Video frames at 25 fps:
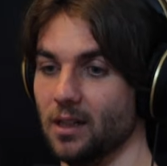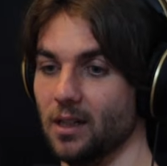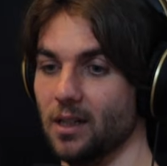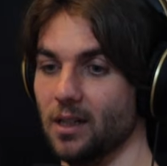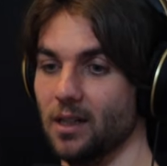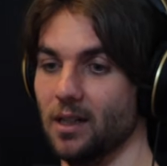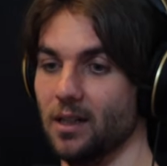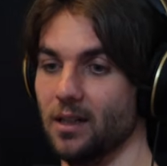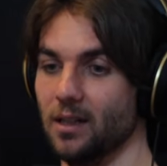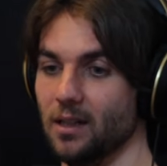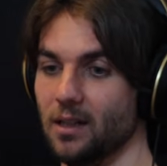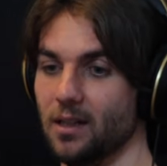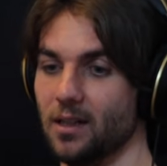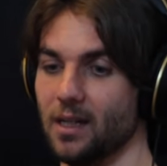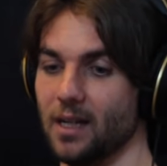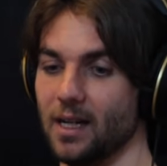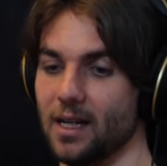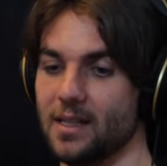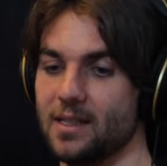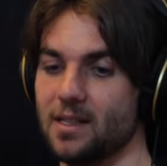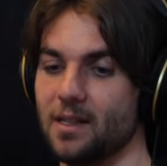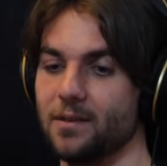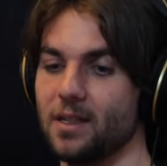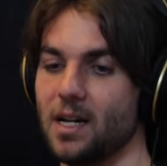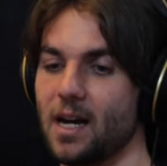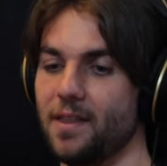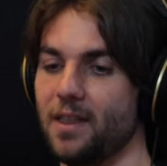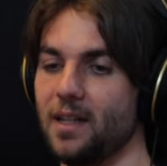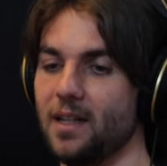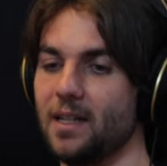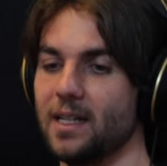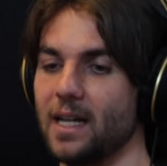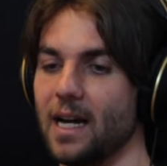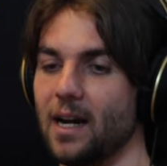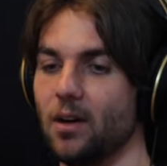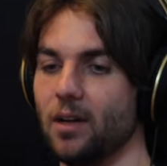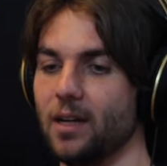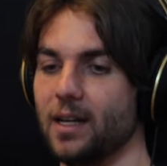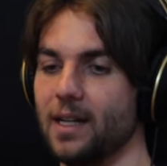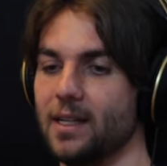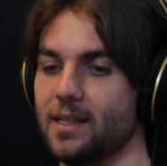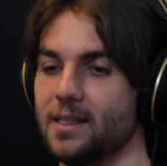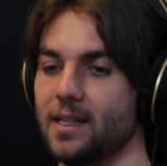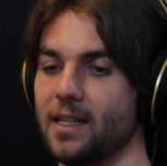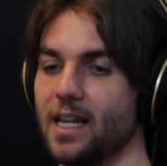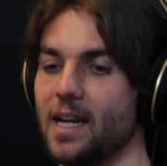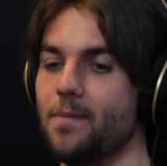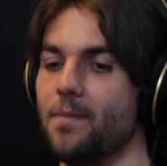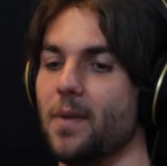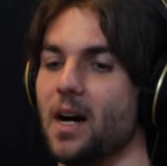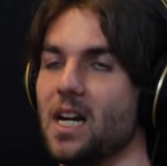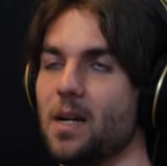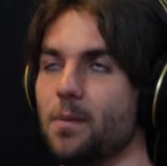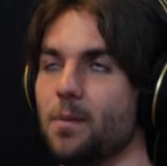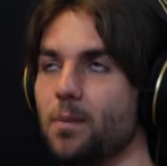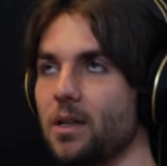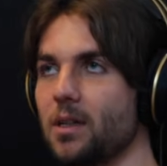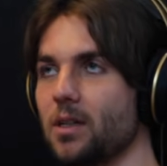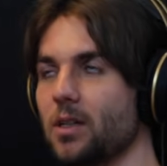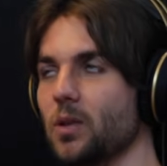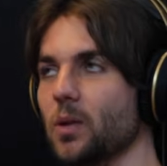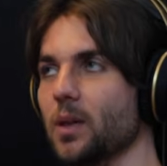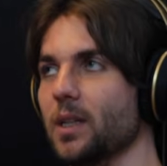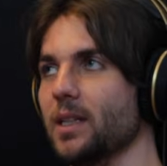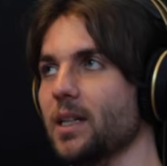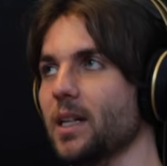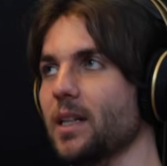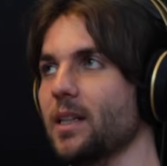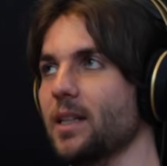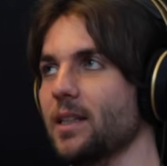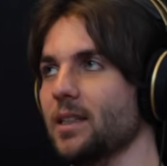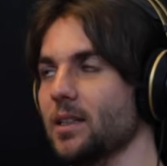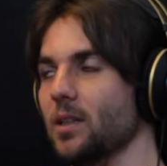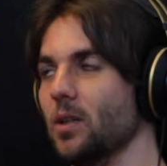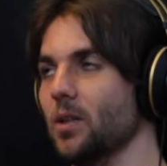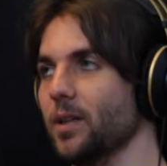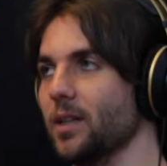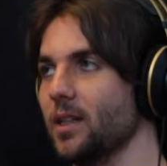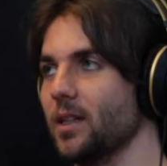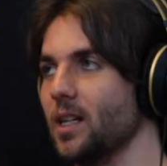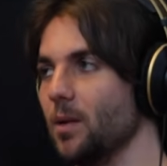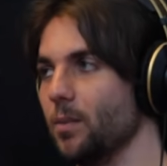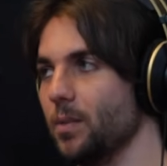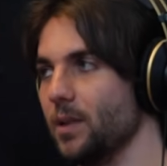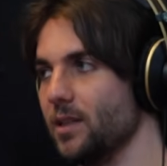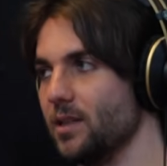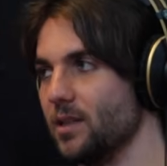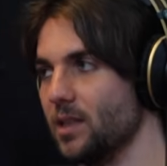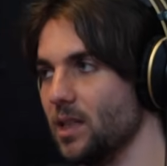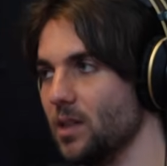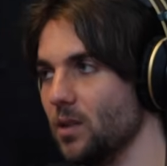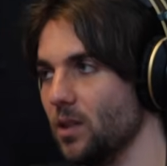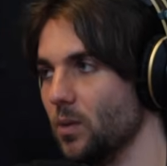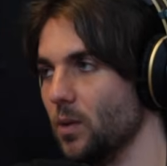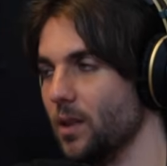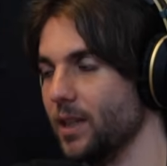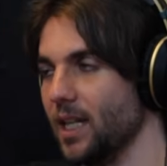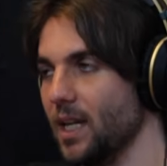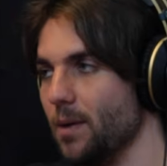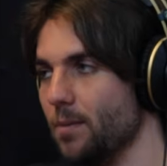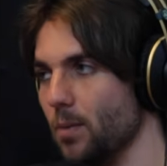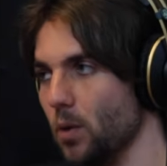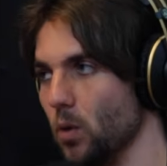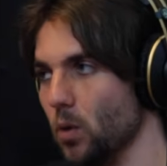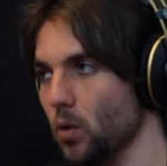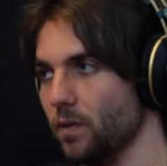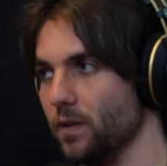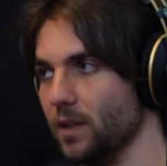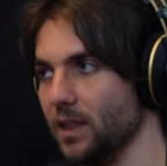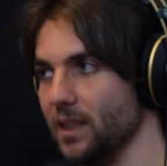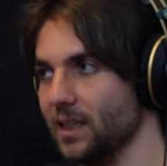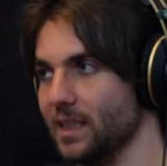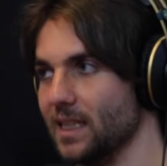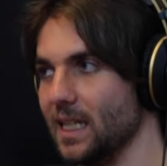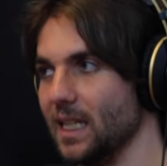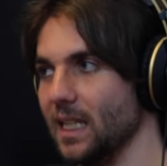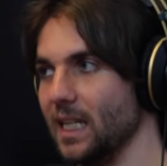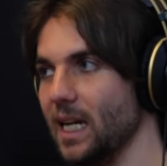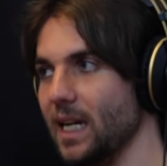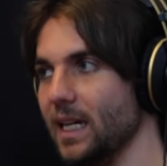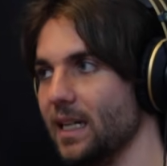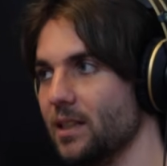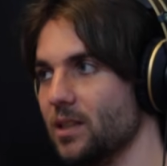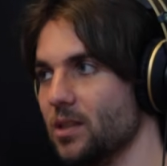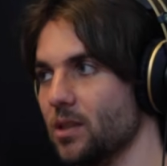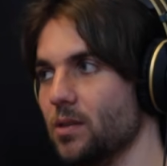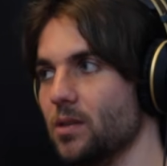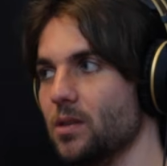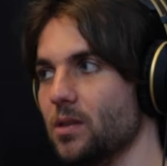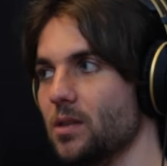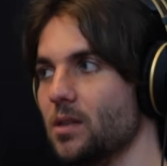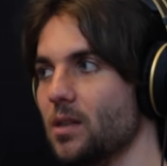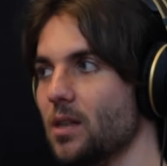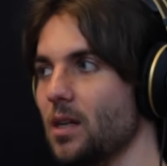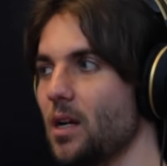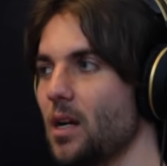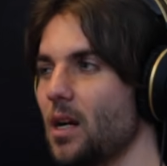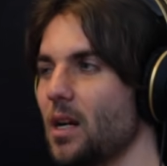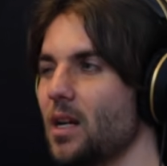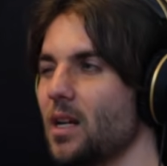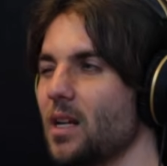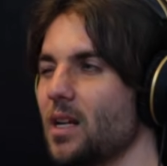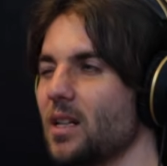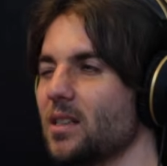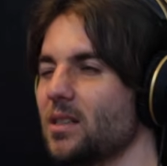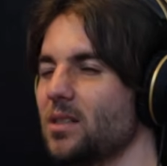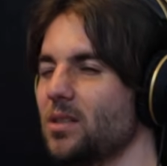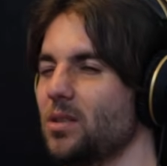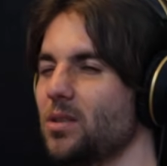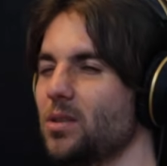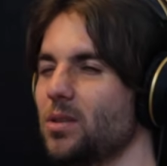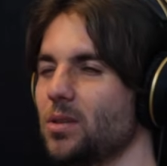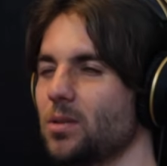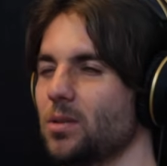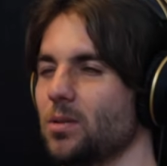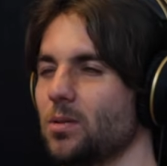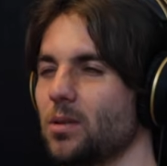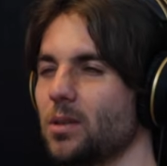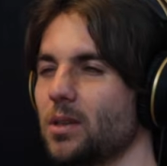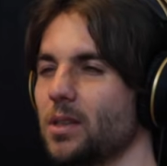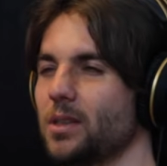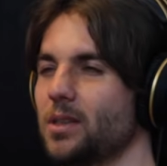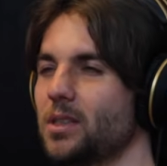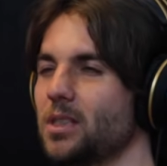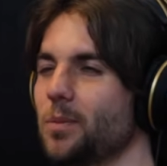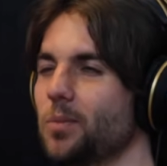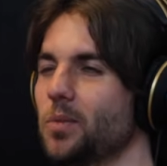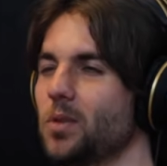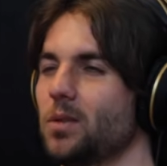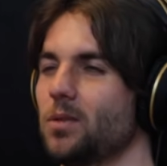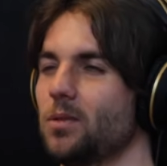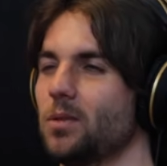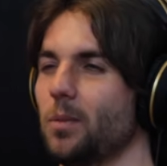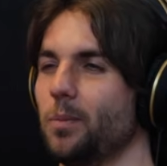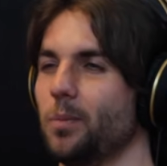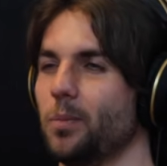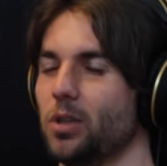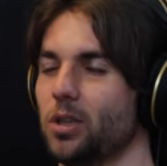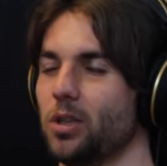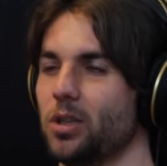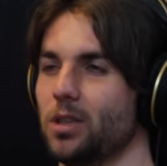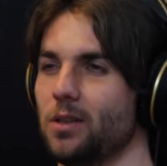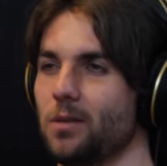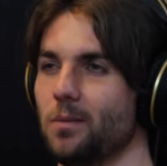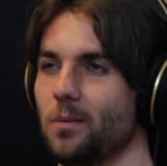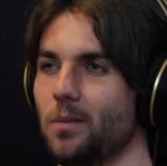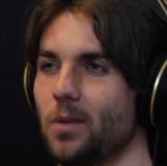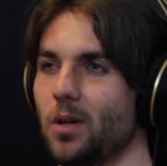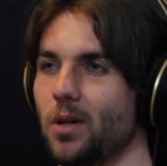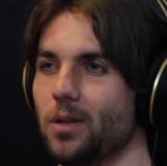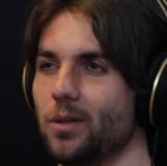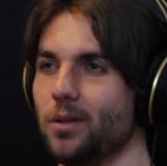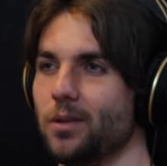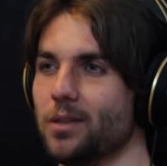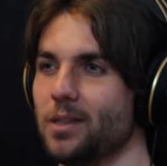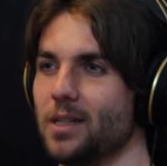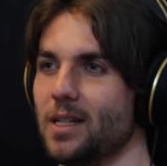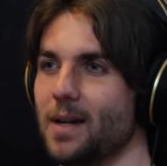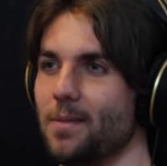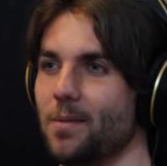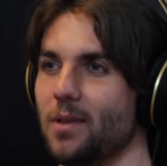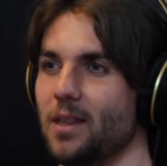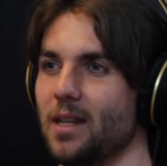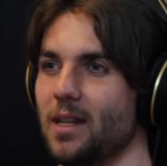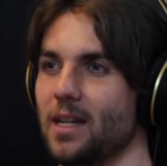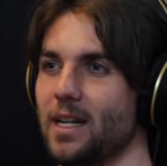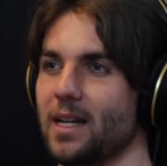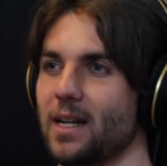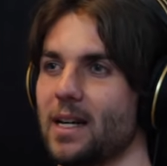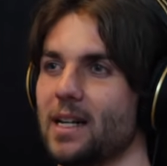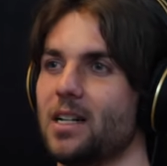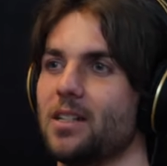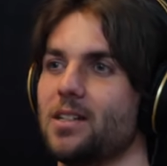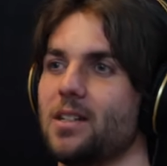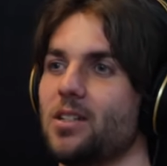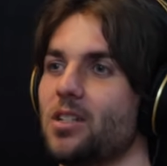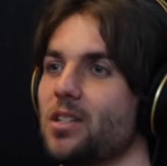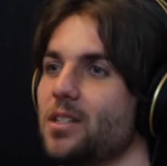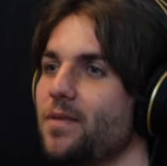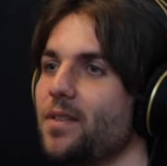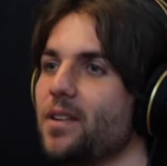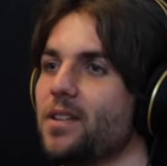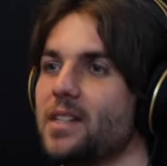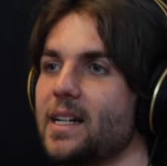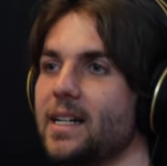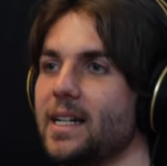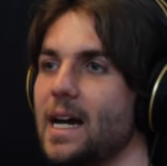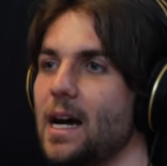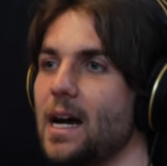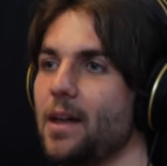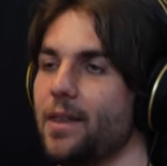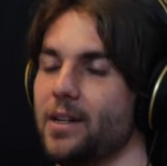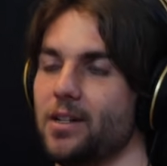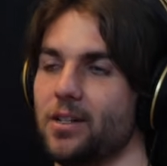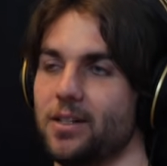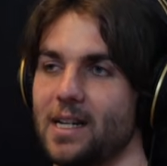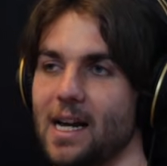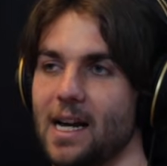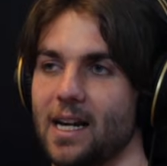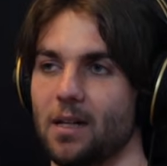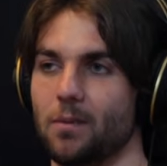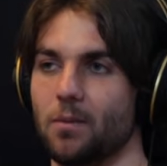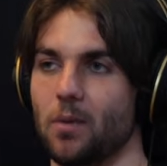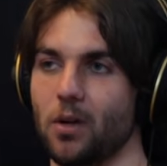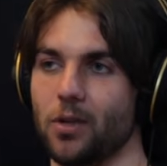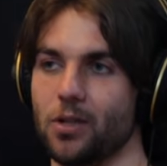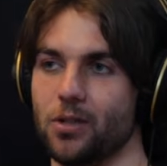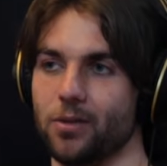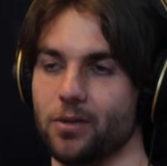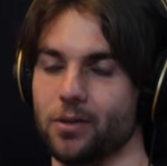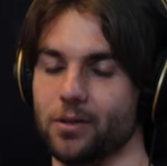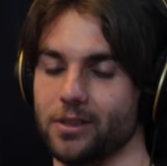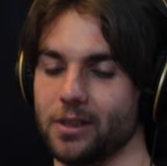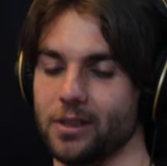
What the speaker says: Yeah. Okay. I think nowadays they might be doing the thing that all the companies are doing where they're moving to like just sort of subscription model type thing. Because it just feels like now they're just adding modules.